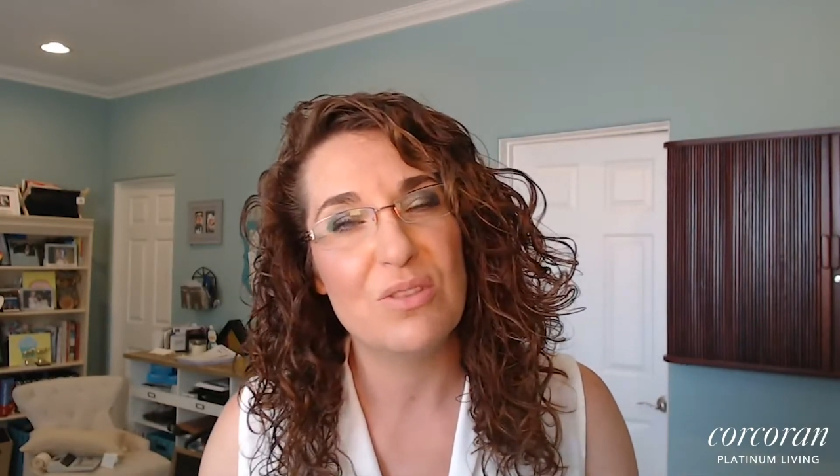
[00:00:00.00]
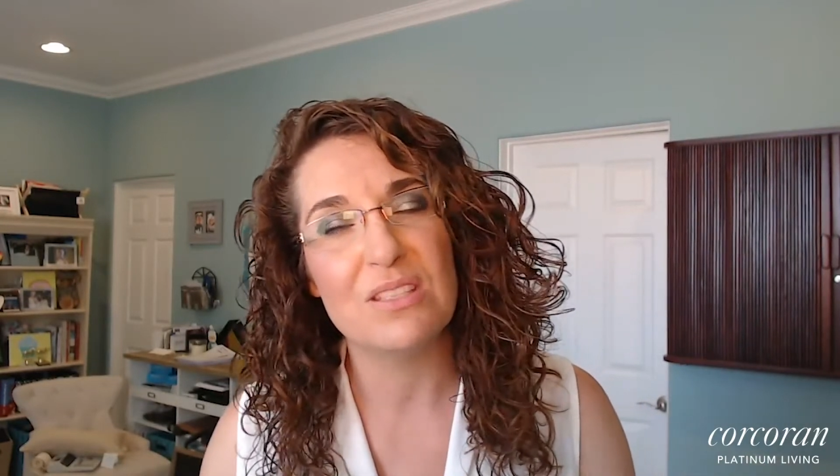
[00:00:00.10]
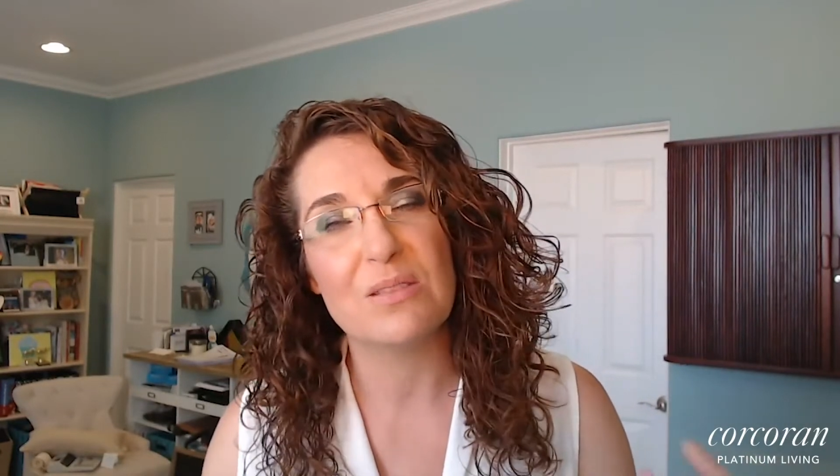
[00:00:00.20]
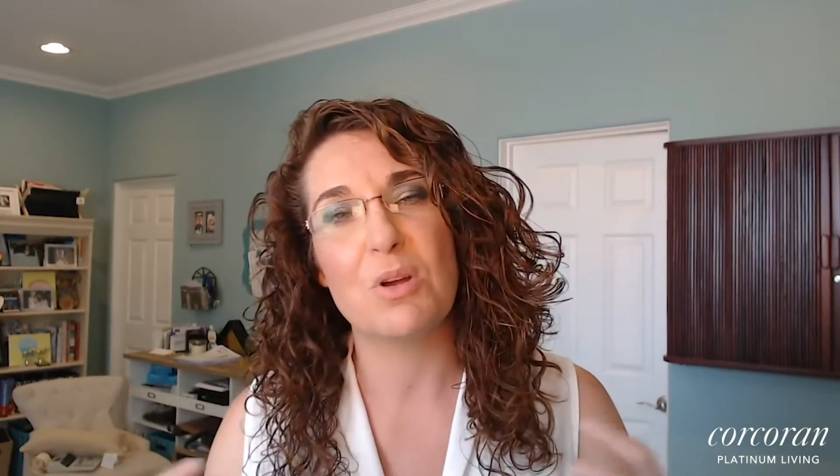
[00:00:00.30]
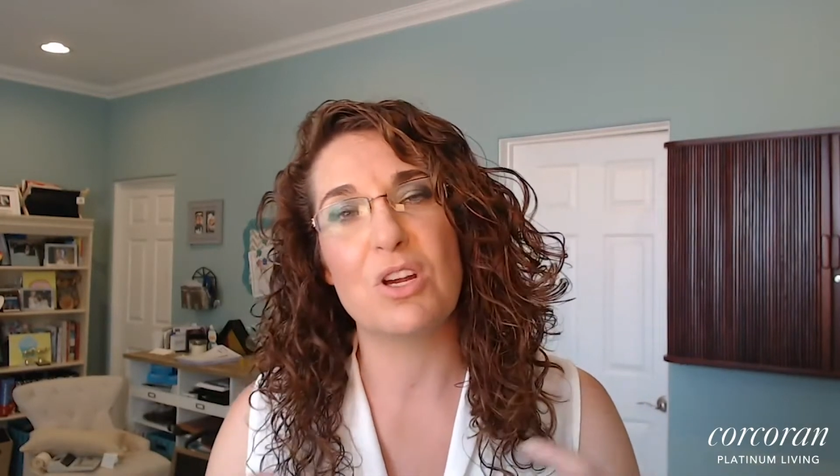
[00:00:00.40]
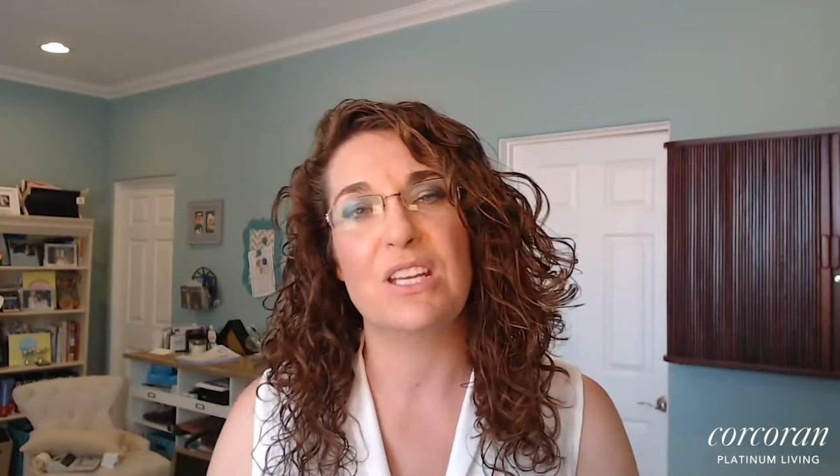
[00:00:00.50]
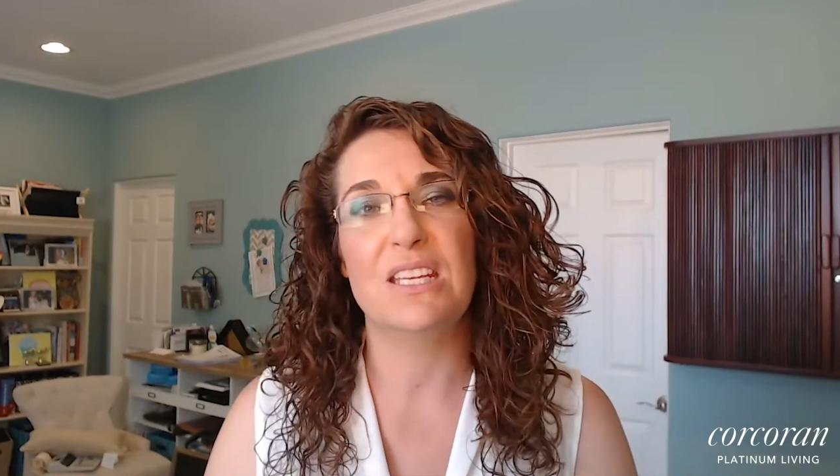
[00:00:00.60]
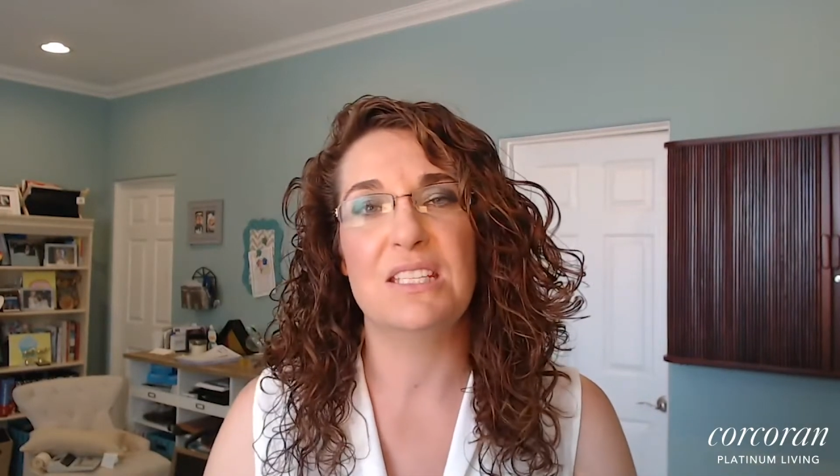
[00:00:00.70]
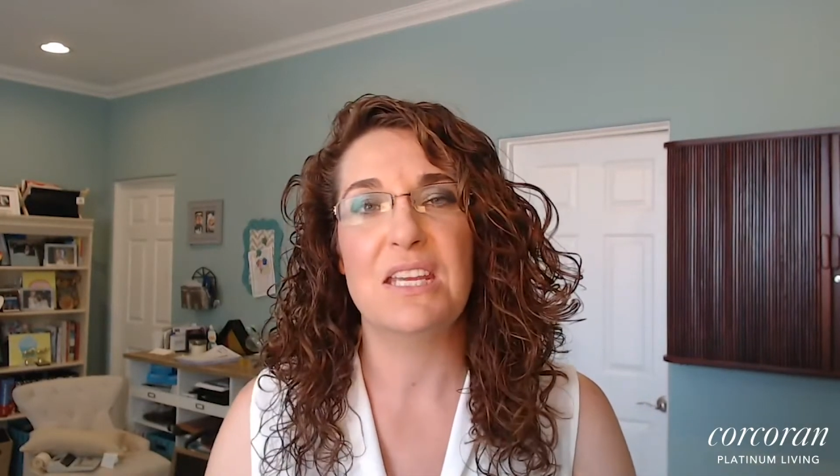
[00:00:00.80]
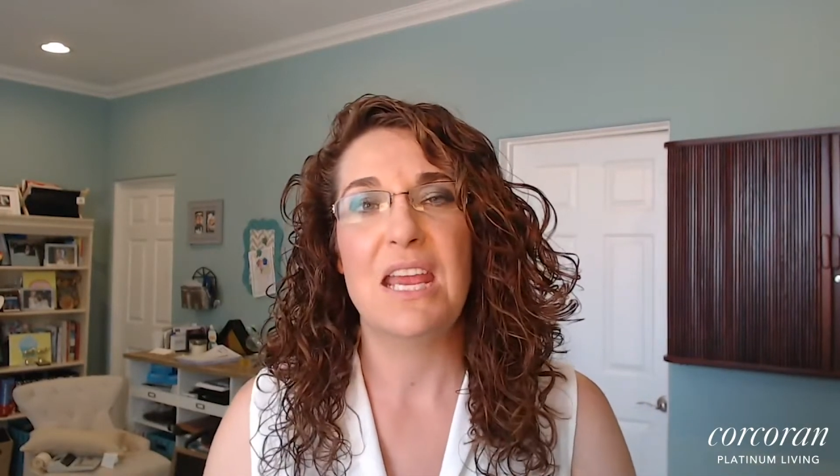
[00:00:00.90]
this
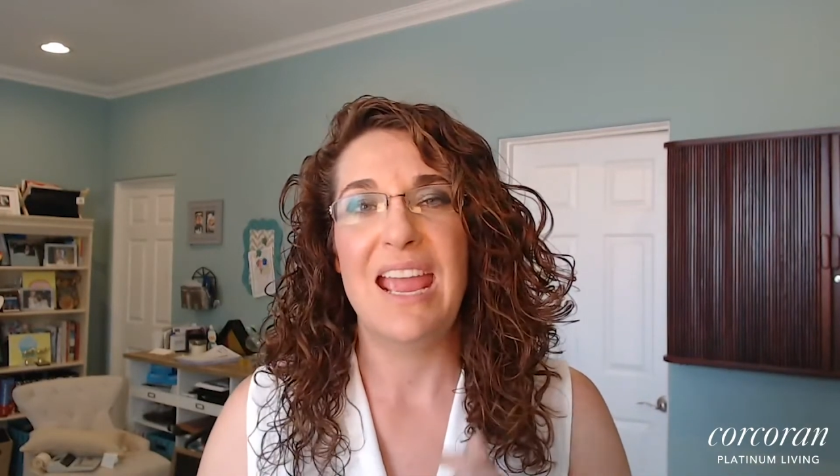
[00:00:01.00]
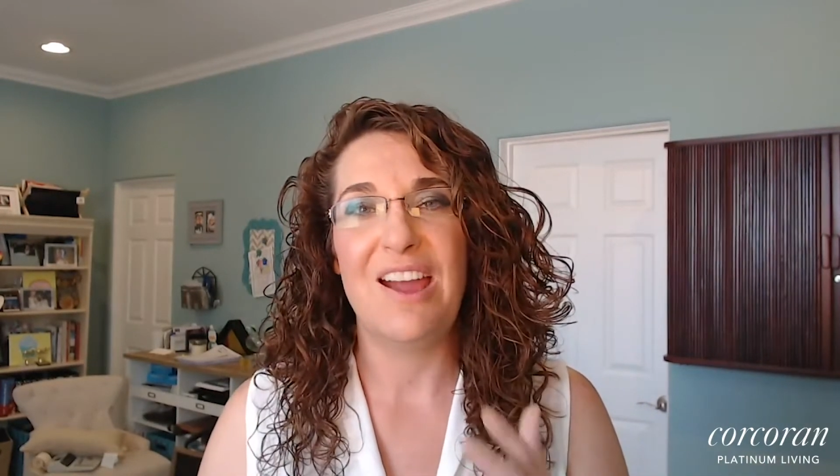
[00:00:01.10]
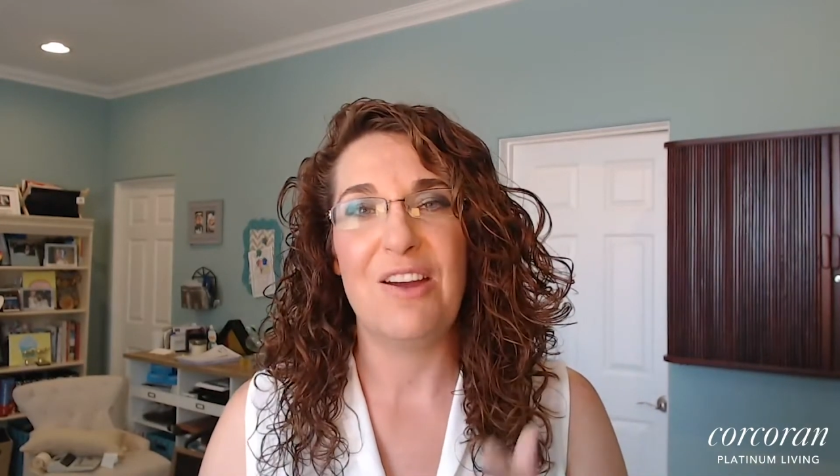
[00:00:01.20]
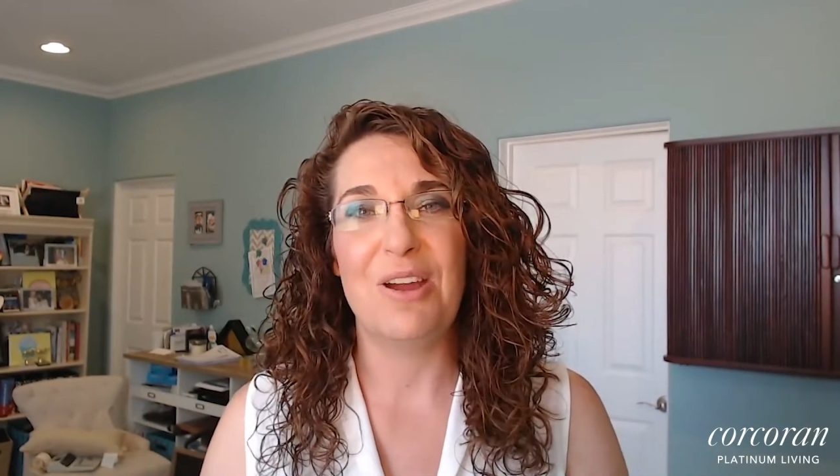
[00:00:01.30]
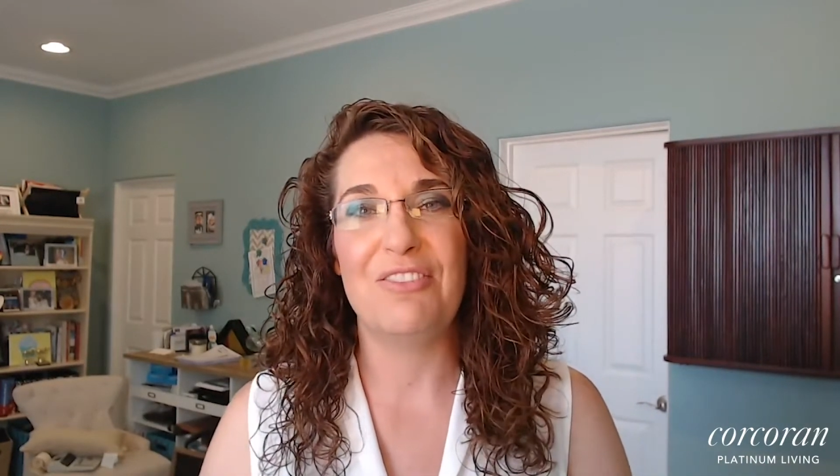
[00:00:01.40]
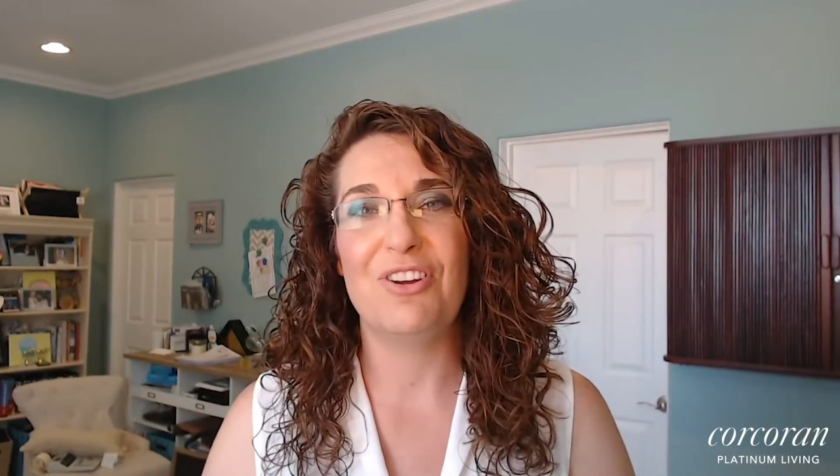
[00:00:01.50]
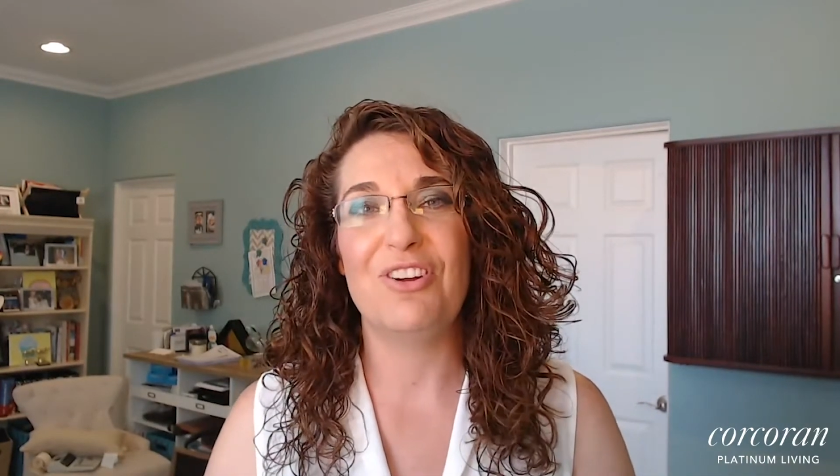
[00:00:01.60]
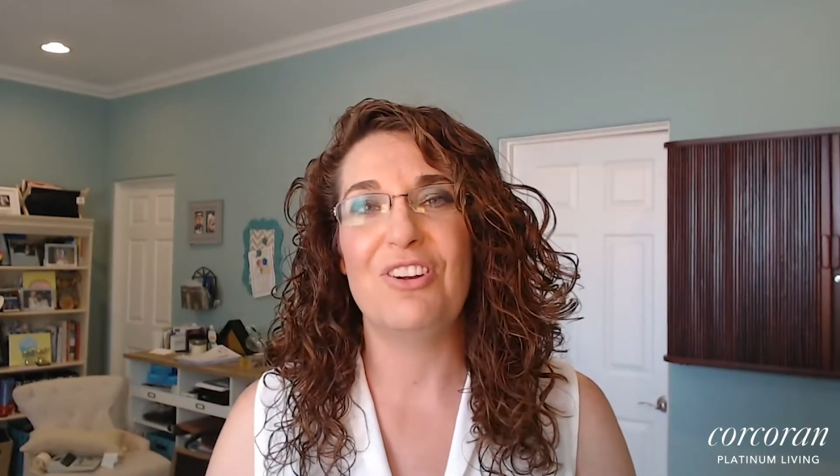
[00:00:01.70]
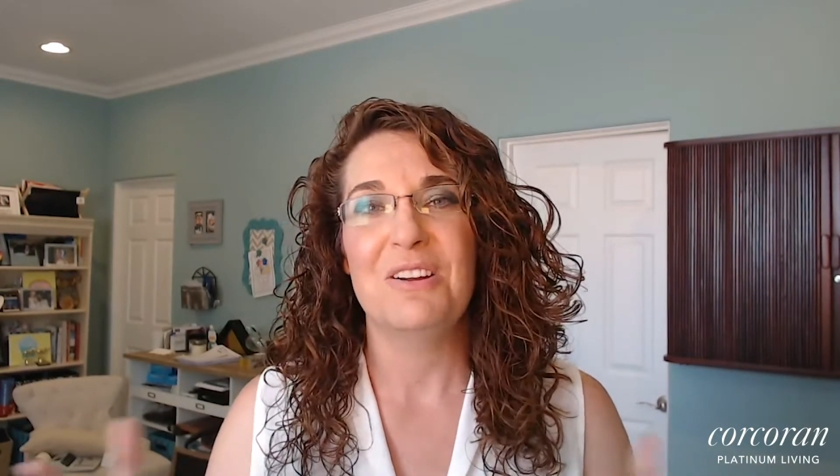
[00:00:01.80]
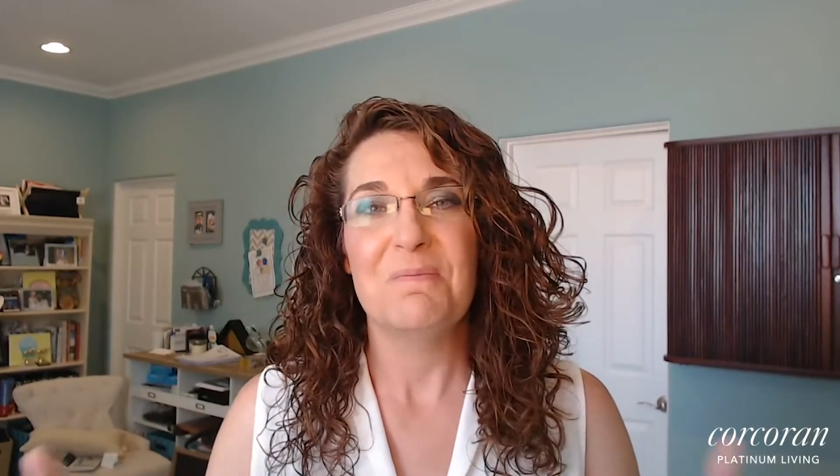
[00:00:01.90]
market.
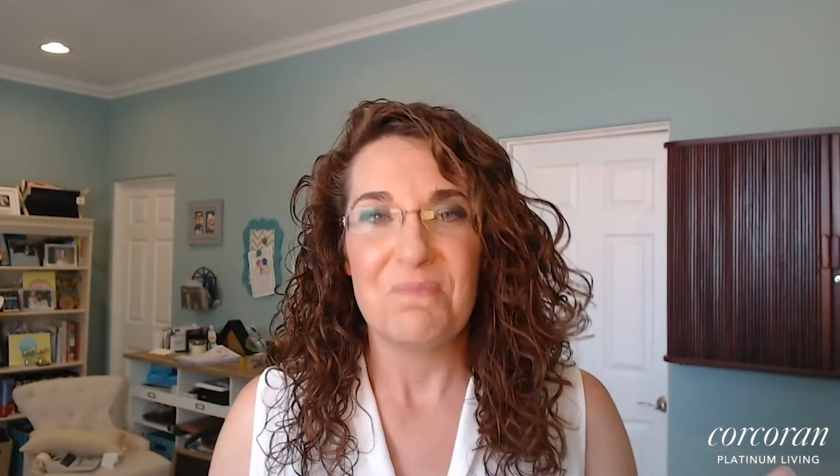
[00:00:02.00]
However,